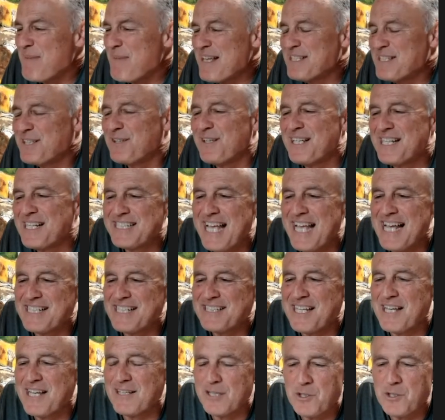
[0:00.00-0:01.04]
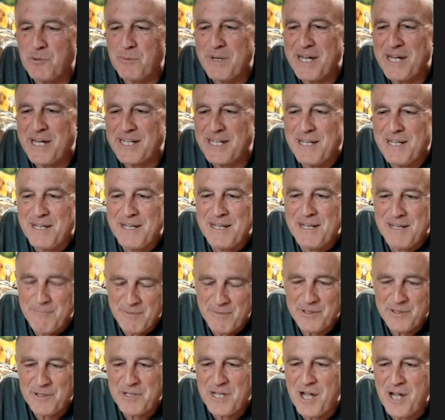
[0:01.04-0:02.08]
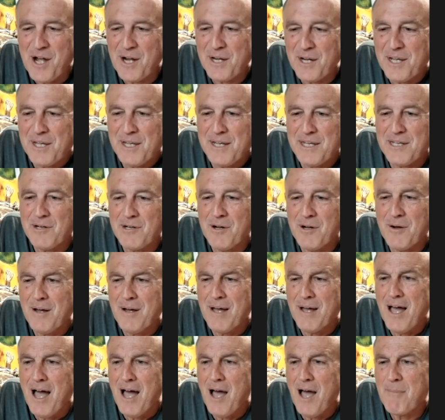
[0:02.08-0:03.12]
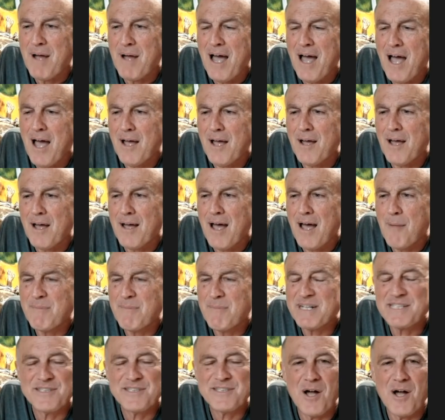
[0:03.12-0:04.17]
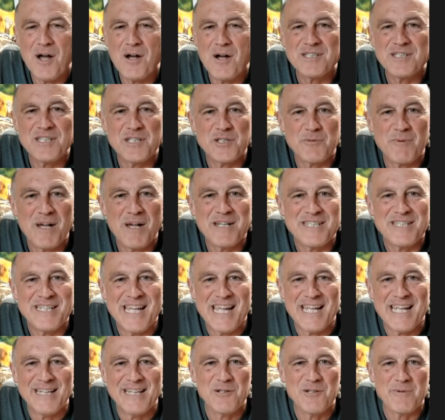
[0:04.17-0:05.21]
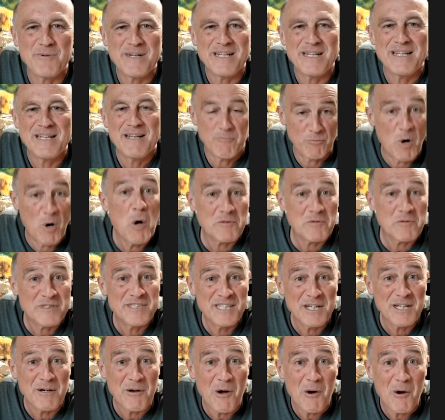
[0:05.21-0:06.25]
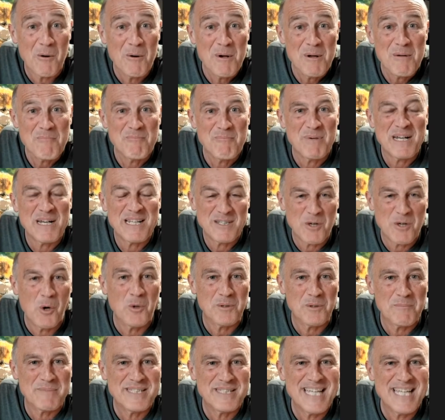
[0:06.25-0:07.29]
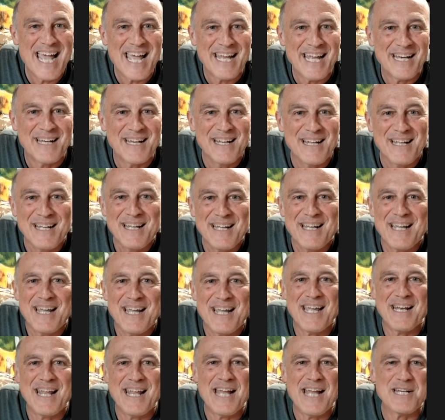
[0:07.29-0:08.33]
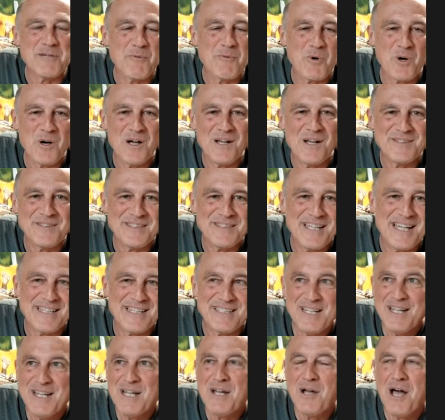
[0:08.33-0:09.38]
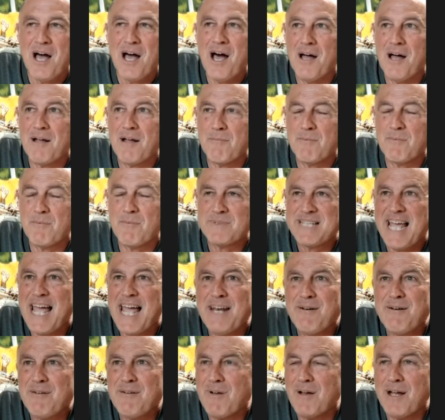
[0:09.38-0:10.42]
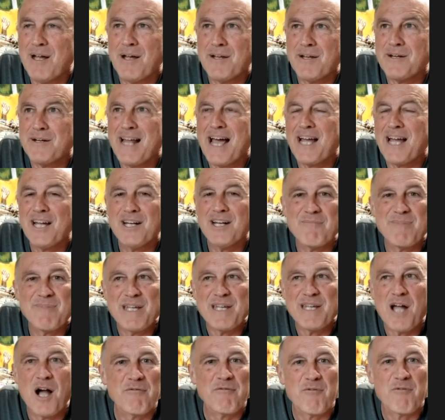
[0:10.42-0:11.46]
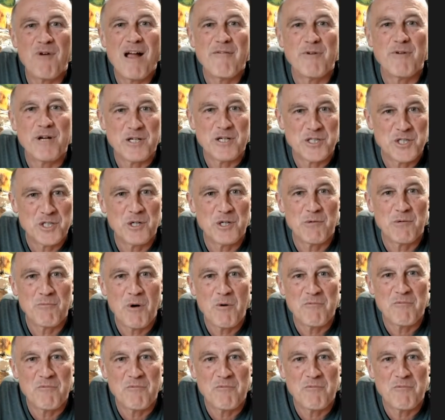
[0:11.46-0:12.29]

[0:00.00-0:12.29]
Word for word: basically, he's asking Lou Reed when they're young, you know, how, how, how many songs did you write today? And Lou Reed wrote zero, but he told him ten. And Andy Warhol says, uh, ten, uh, you're not going to be young forever. You